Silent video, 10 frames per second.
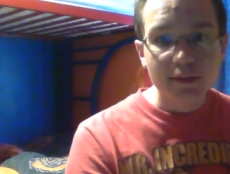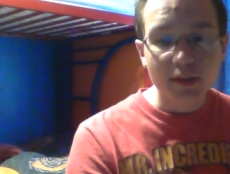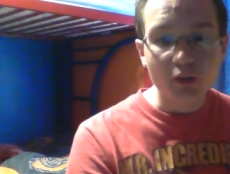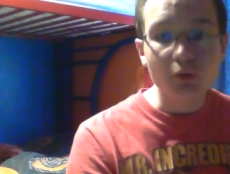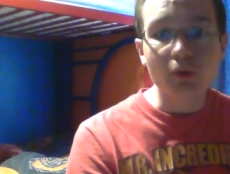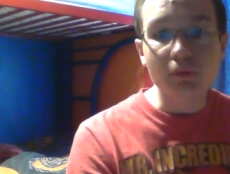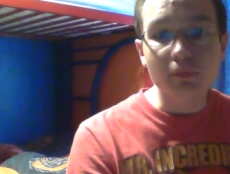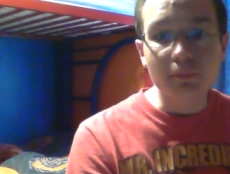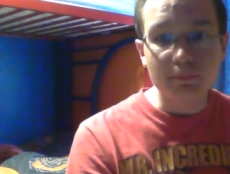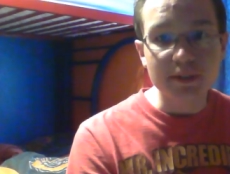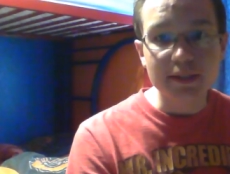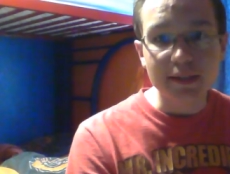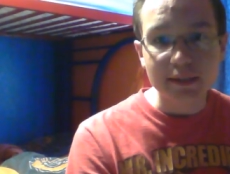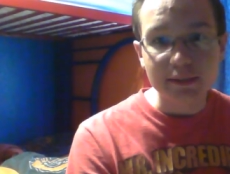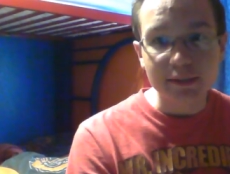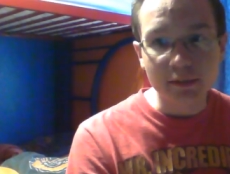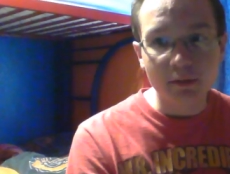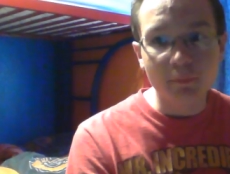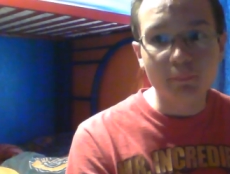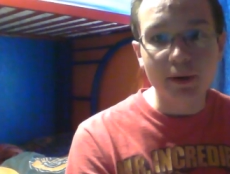Kelly won't be in it,
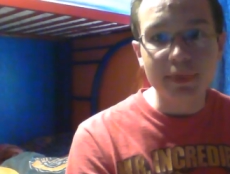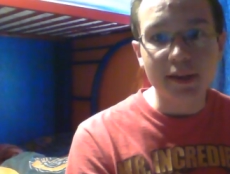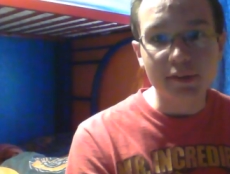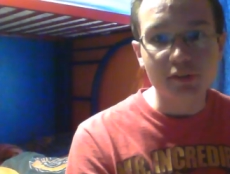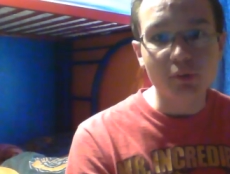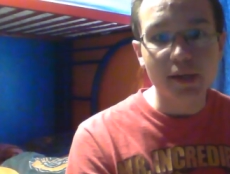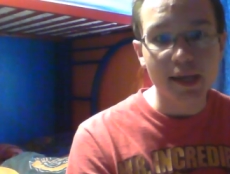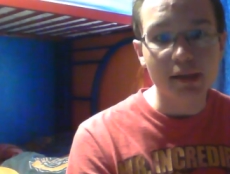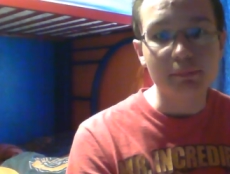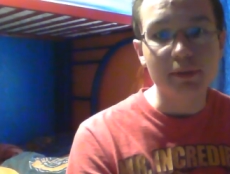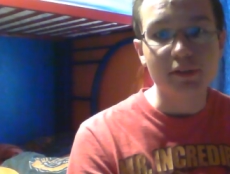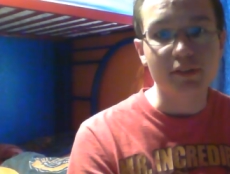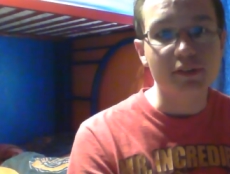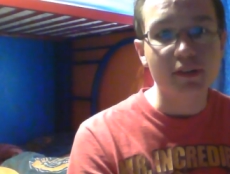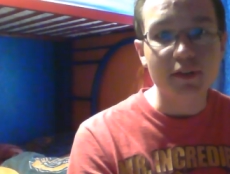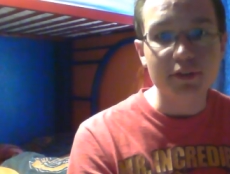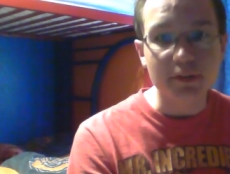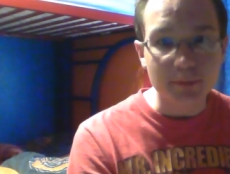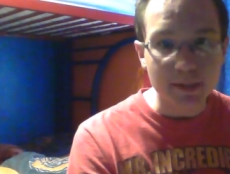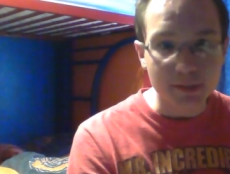but that's okay, because it's
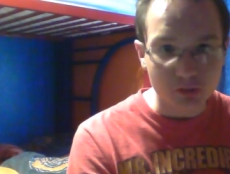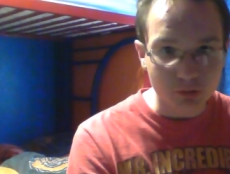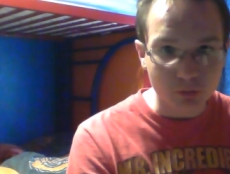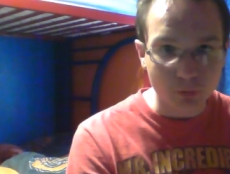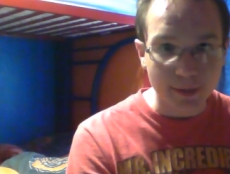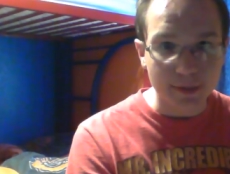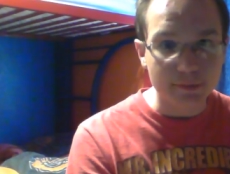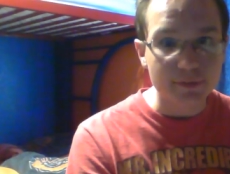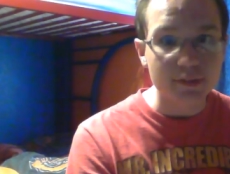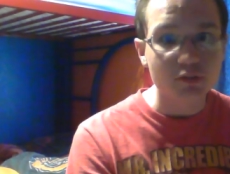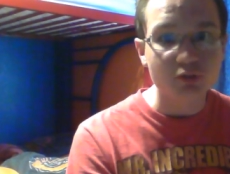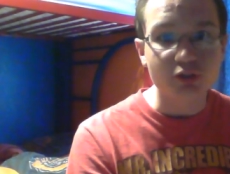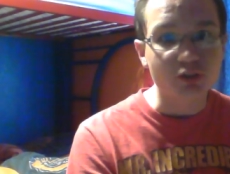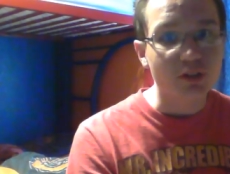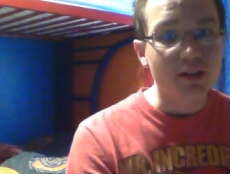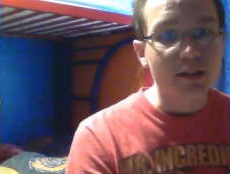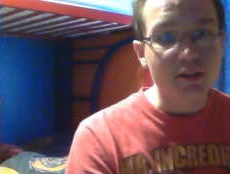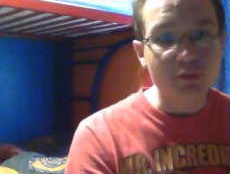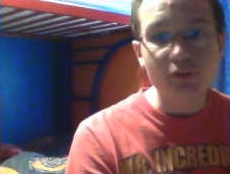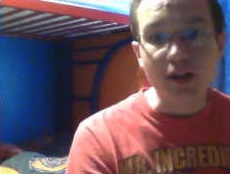nothing big and grand. These are just the
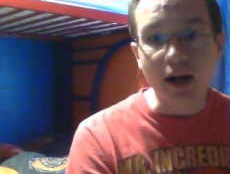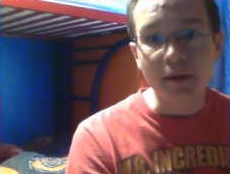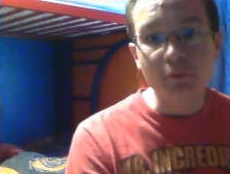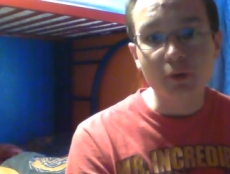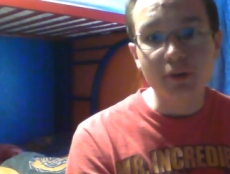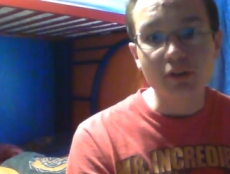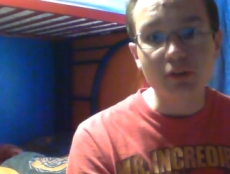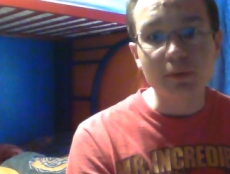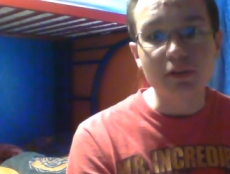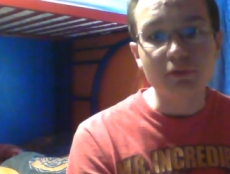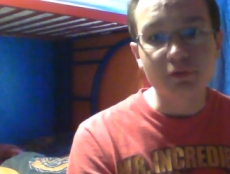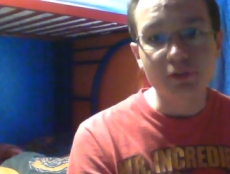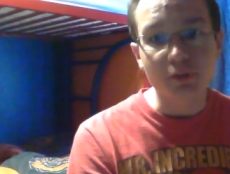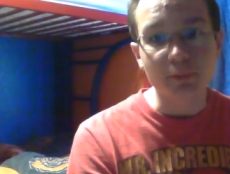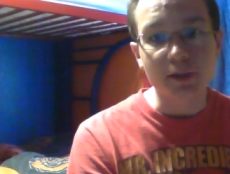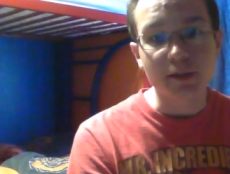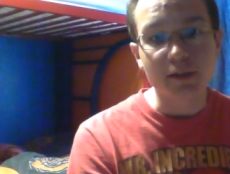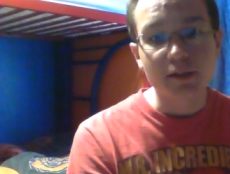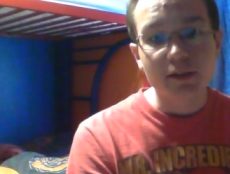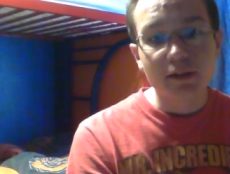videos that I'm going to be filming
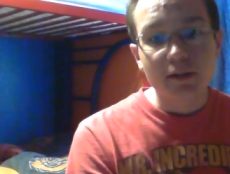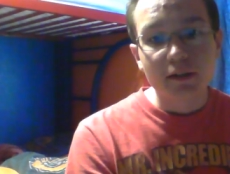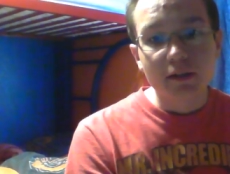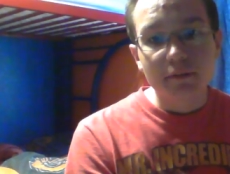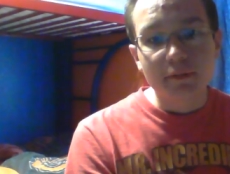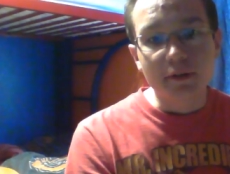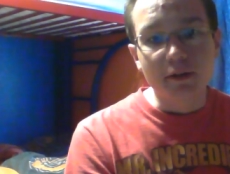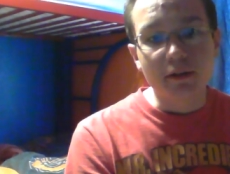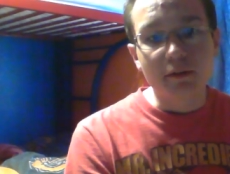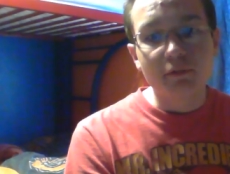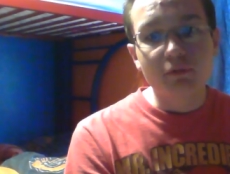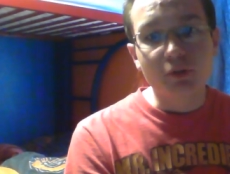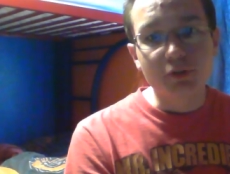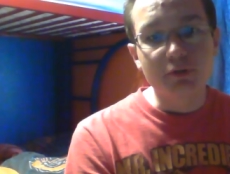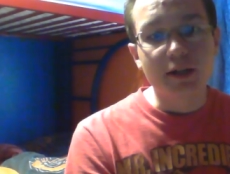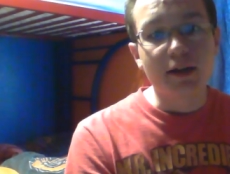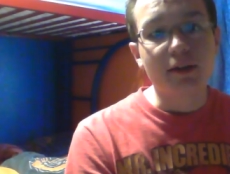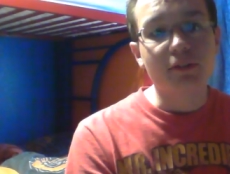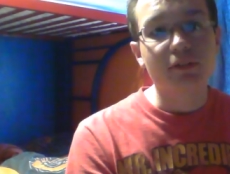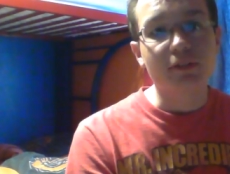for you
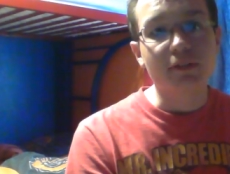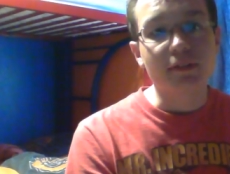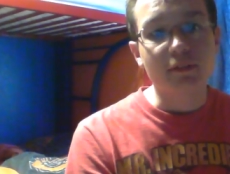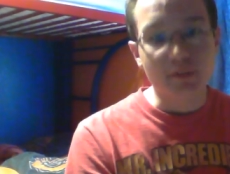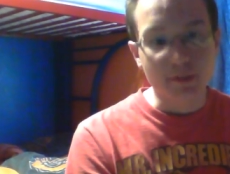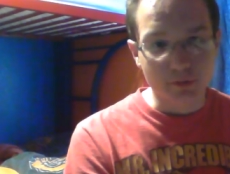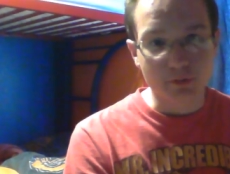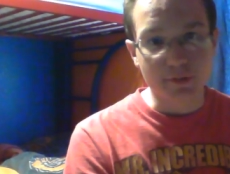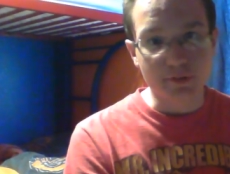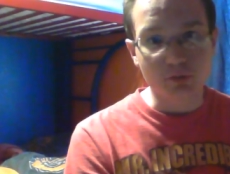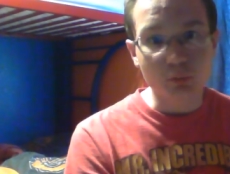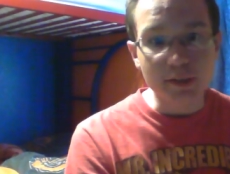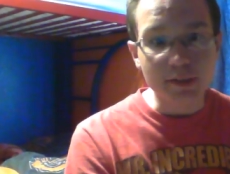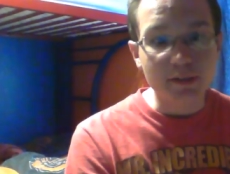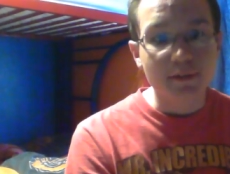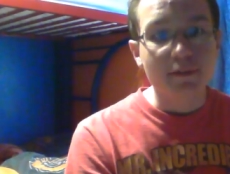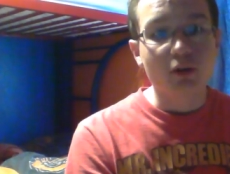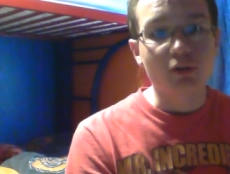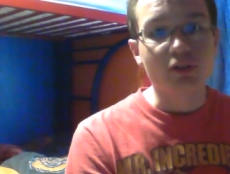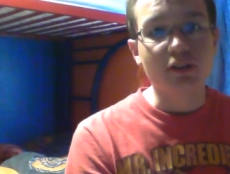guys later this week.
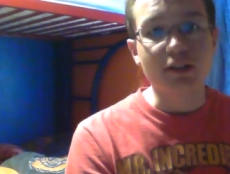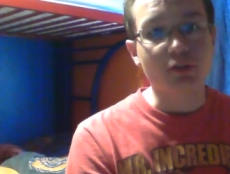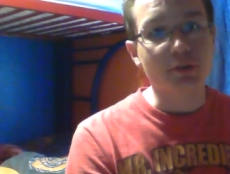Our things